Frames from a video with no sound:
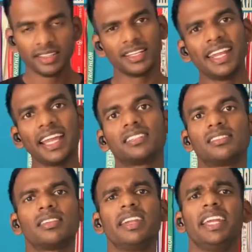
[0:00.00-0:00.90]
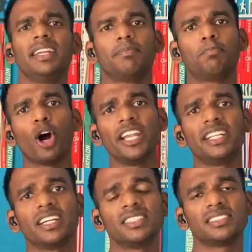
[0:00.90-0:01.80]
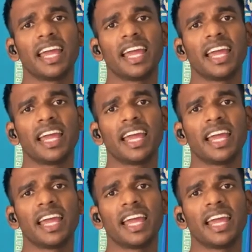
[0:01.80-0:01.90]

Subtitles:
The next 3 pointers